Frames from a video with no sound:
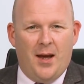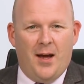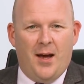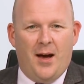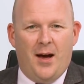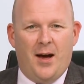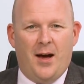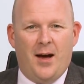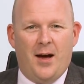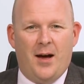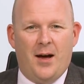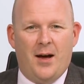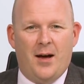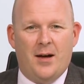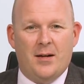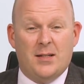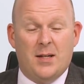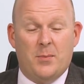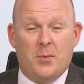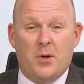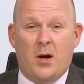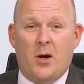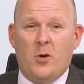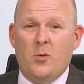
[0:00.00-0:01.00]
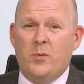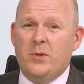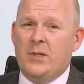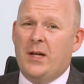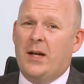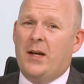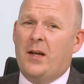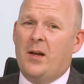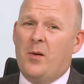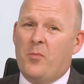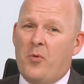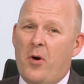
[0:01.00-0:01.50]
Tim and I will be
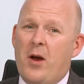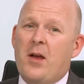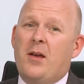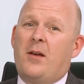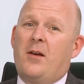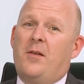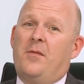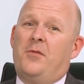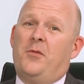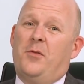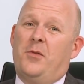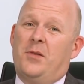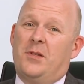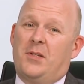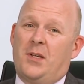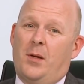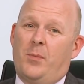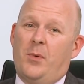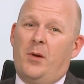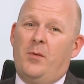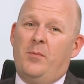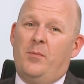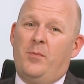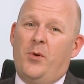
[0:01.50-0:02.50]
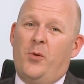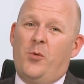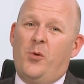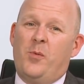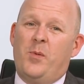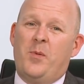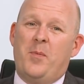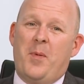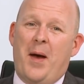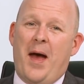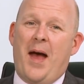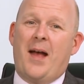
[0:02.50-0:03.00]
taking a break for the summer, but we'll
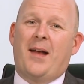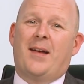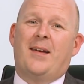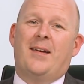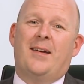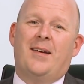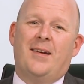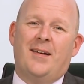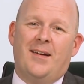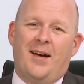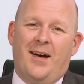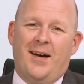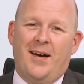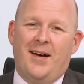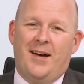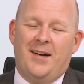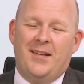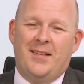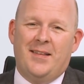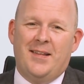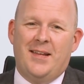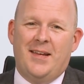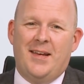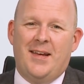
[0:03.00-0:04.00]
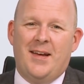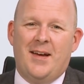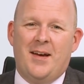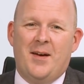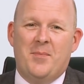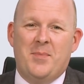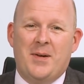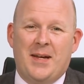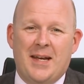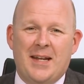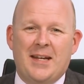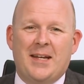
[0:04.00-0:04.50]
be back at the
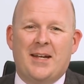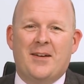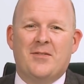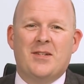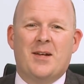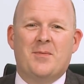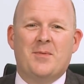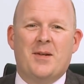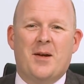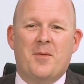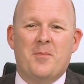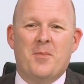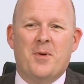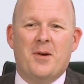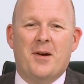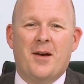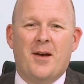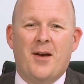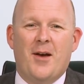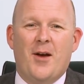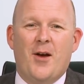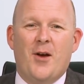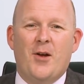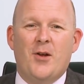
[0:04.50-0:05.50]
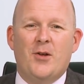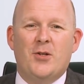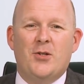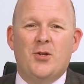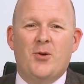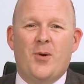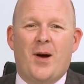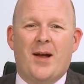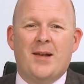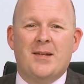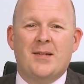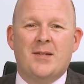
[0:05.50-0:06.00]
beginning of September
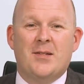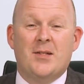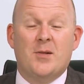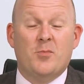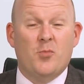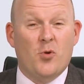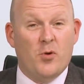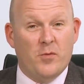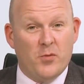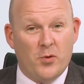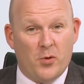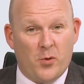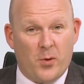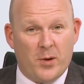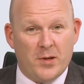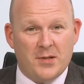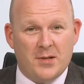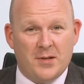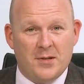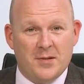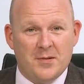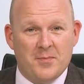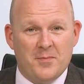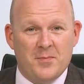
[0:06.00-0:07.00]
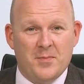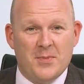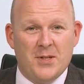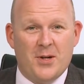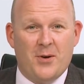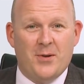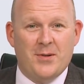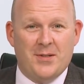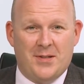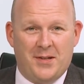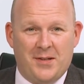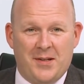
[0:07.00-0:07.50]
to answer some more of your questions.
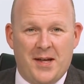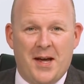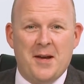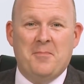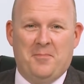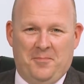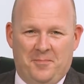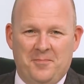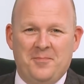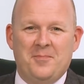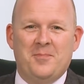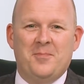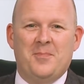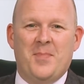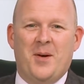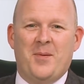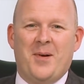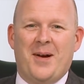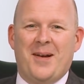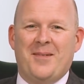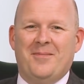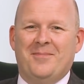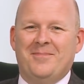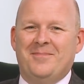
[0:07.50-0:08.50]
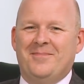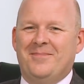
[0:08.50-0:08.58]
So until then, bye-bye.